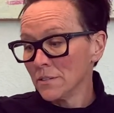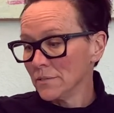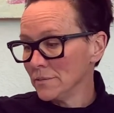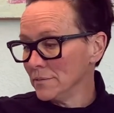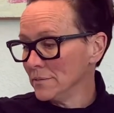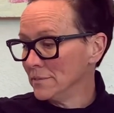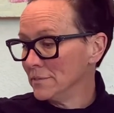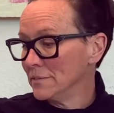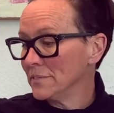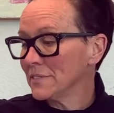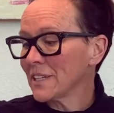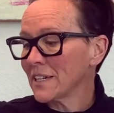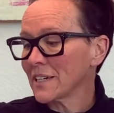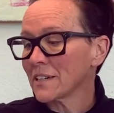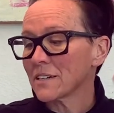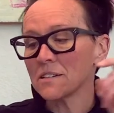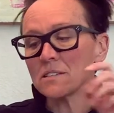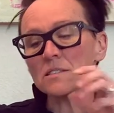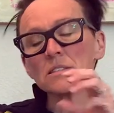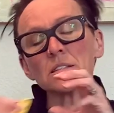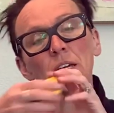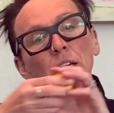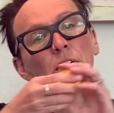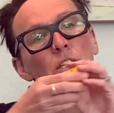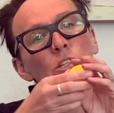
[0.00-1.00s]
Like I
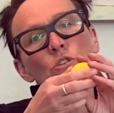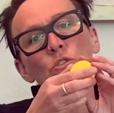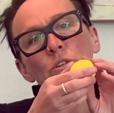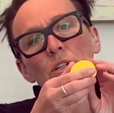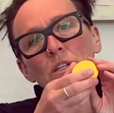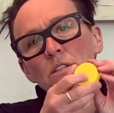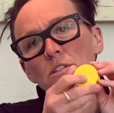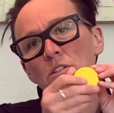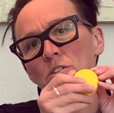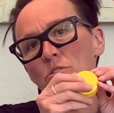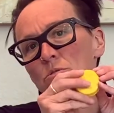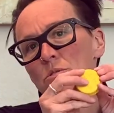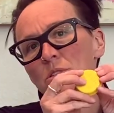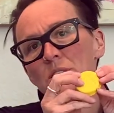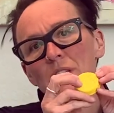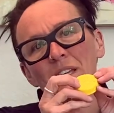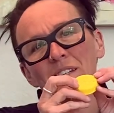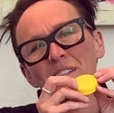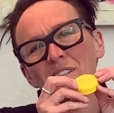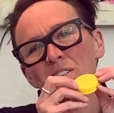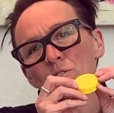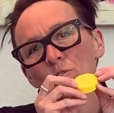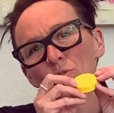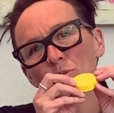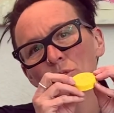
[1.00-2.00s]
said, you can use
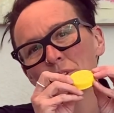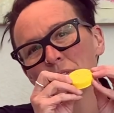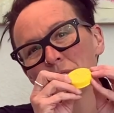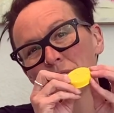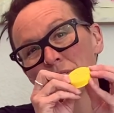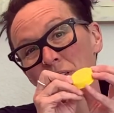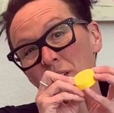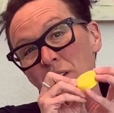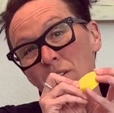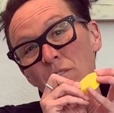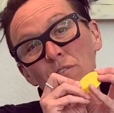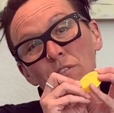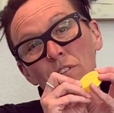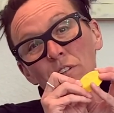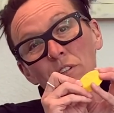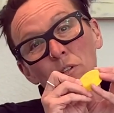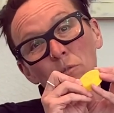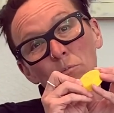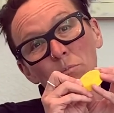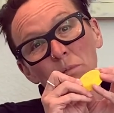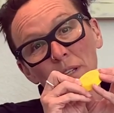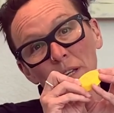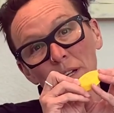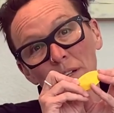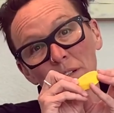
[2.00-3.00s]
any sort of thing for your
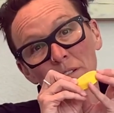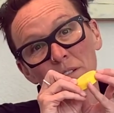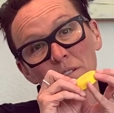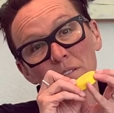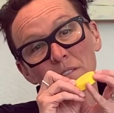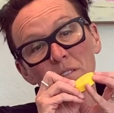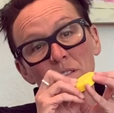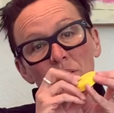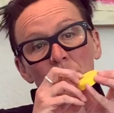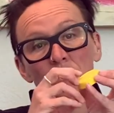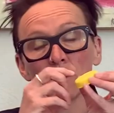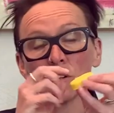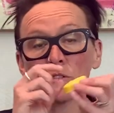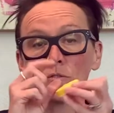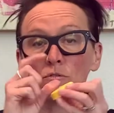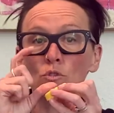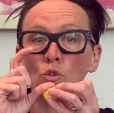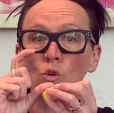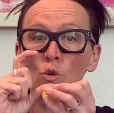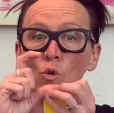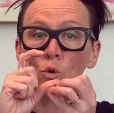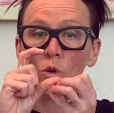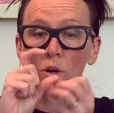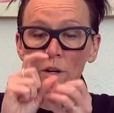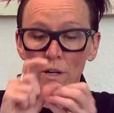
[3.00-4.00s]
players. If you have
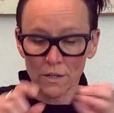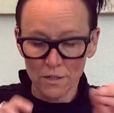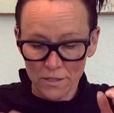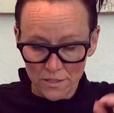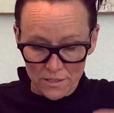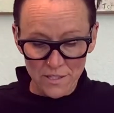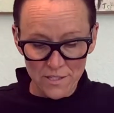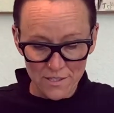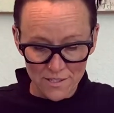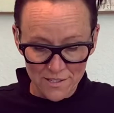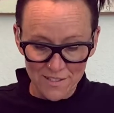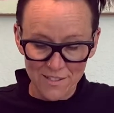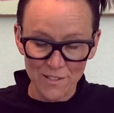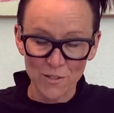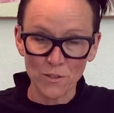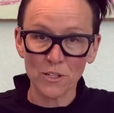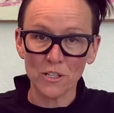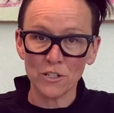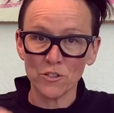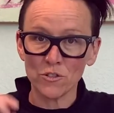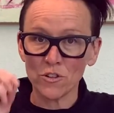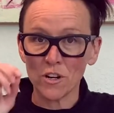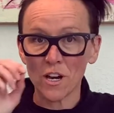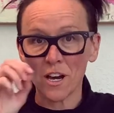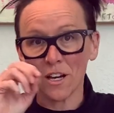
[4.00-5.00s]
corks, you
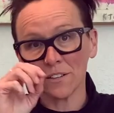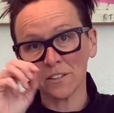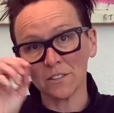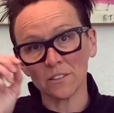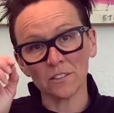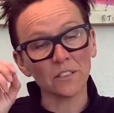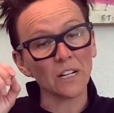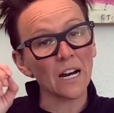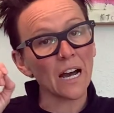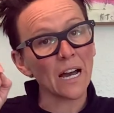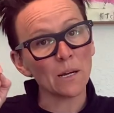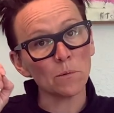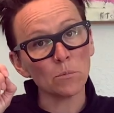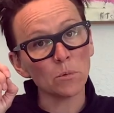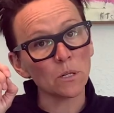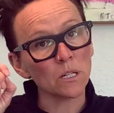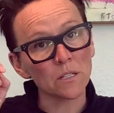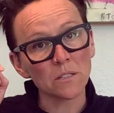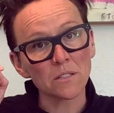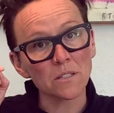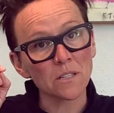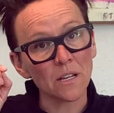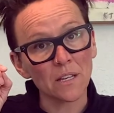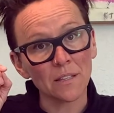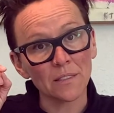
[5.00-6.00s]
can draw little
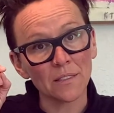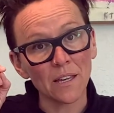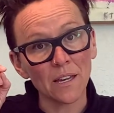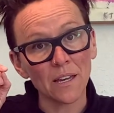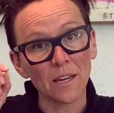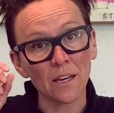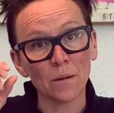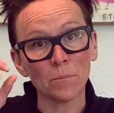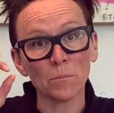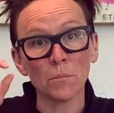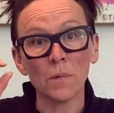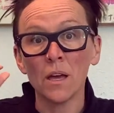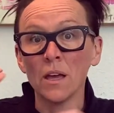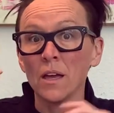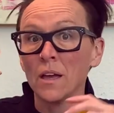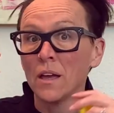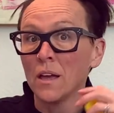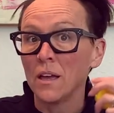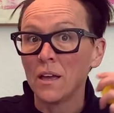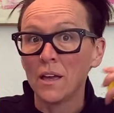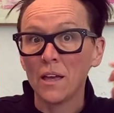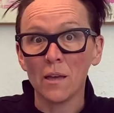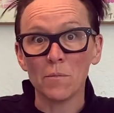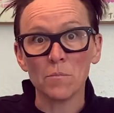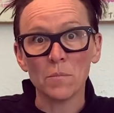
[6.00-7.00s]
eyeballs on them
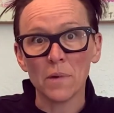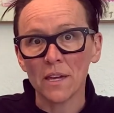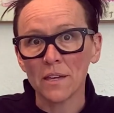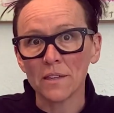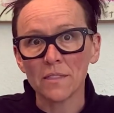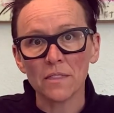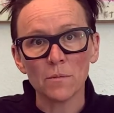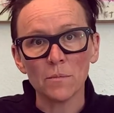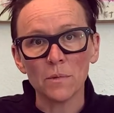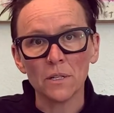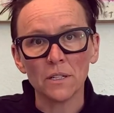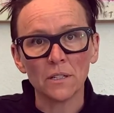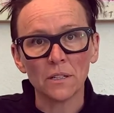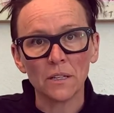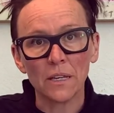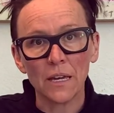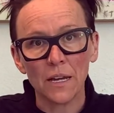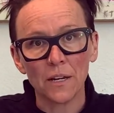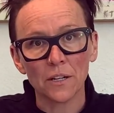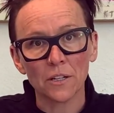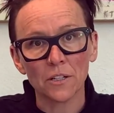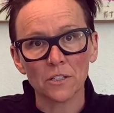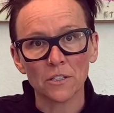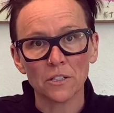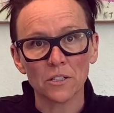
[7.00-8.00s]
and make them into
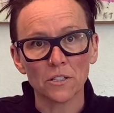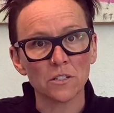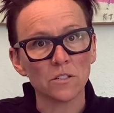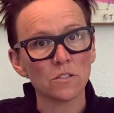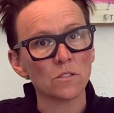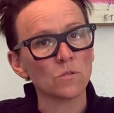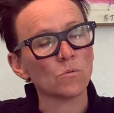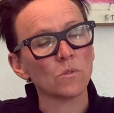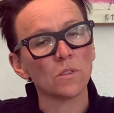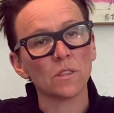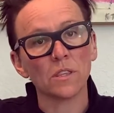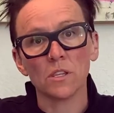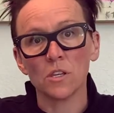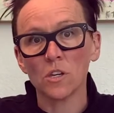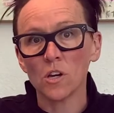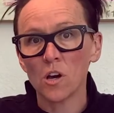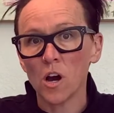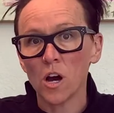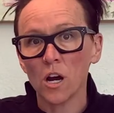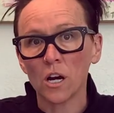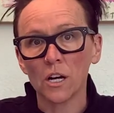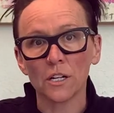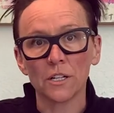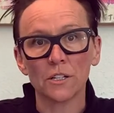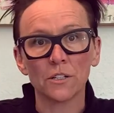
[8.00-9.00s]
characters with
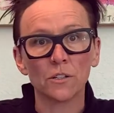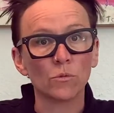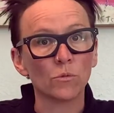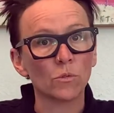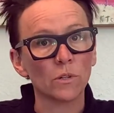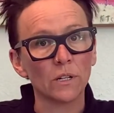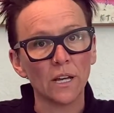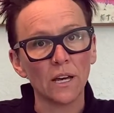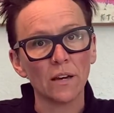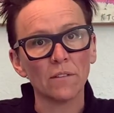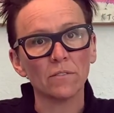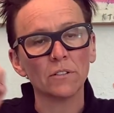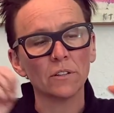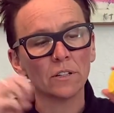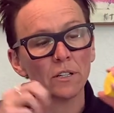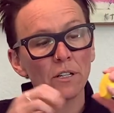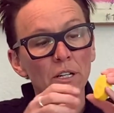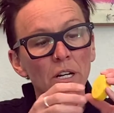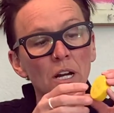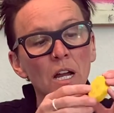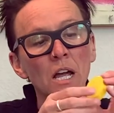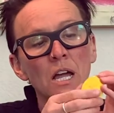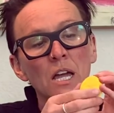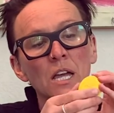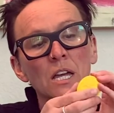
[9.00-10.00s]
yarn or
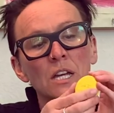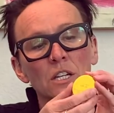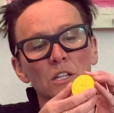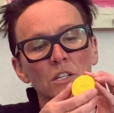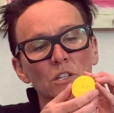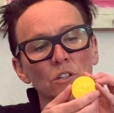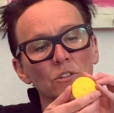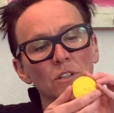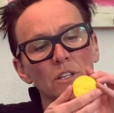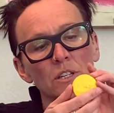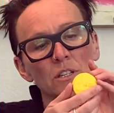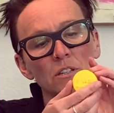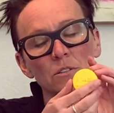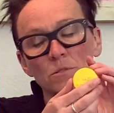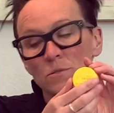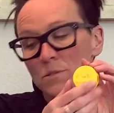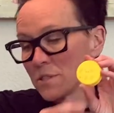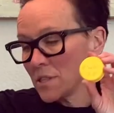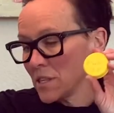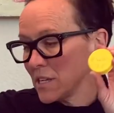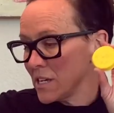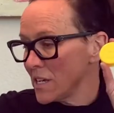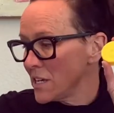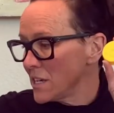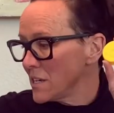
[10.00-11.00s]
whatever. You can use
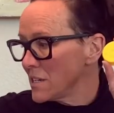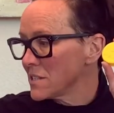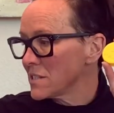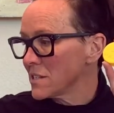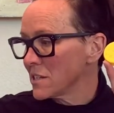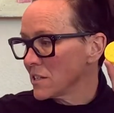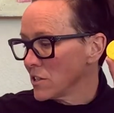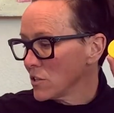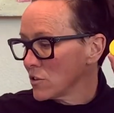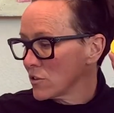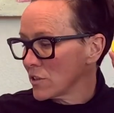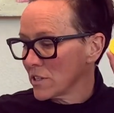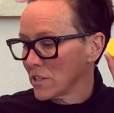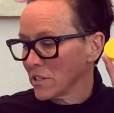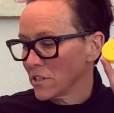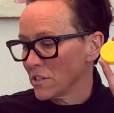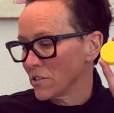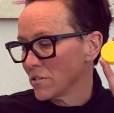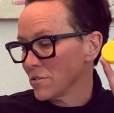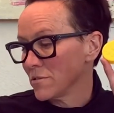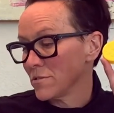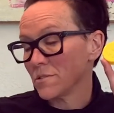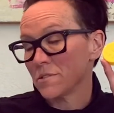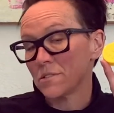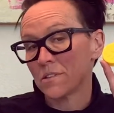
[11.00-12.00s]
these, and you can
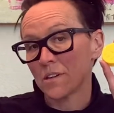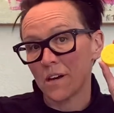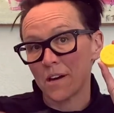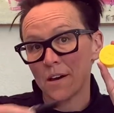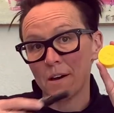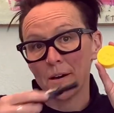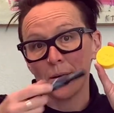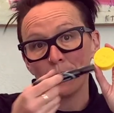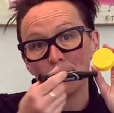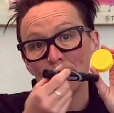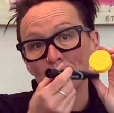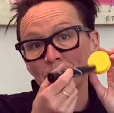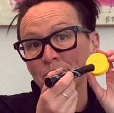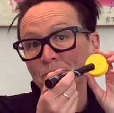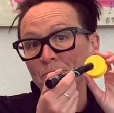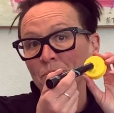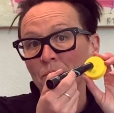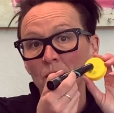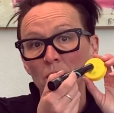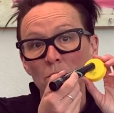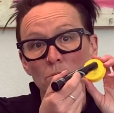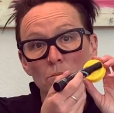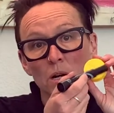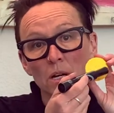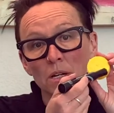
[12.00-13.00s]
use
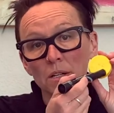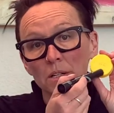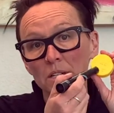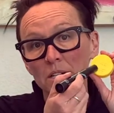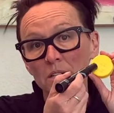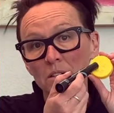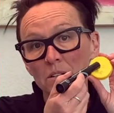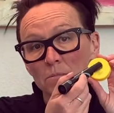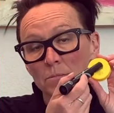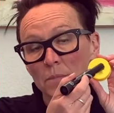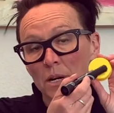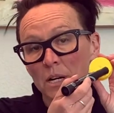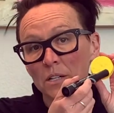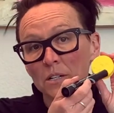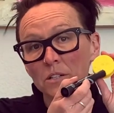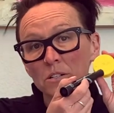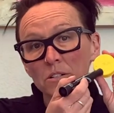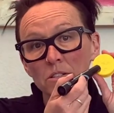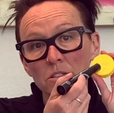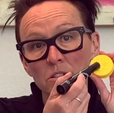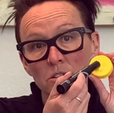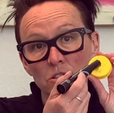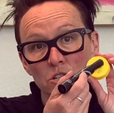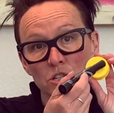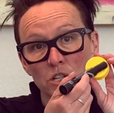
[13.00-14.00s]

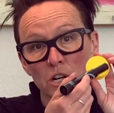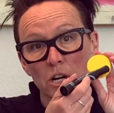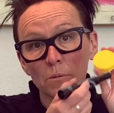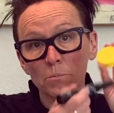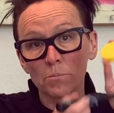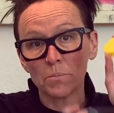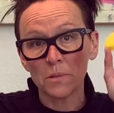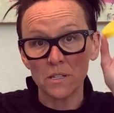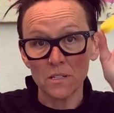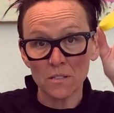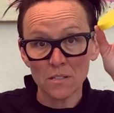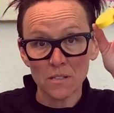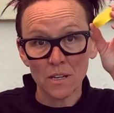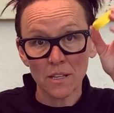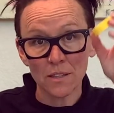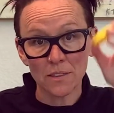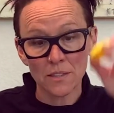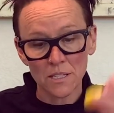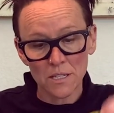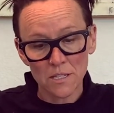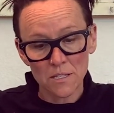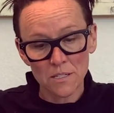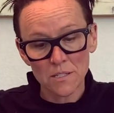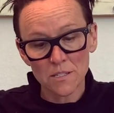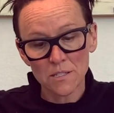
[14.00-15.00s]
markers or Sharpies on
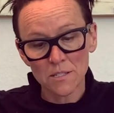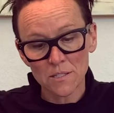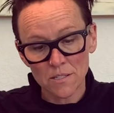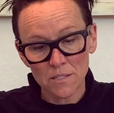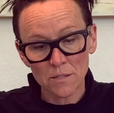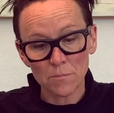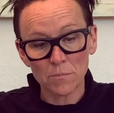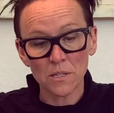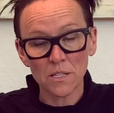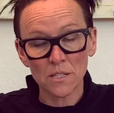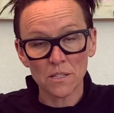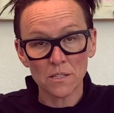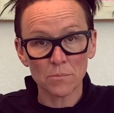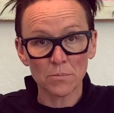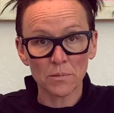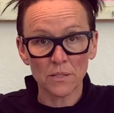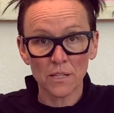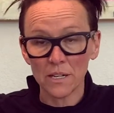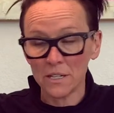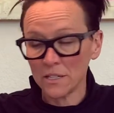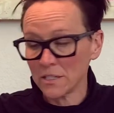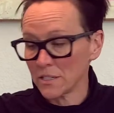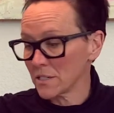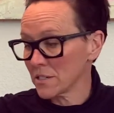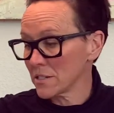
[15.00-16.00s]
these to be the
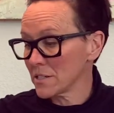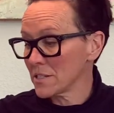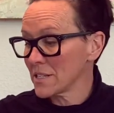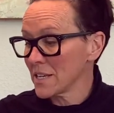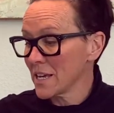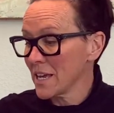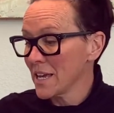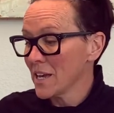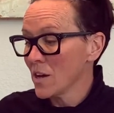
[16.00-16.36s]
players.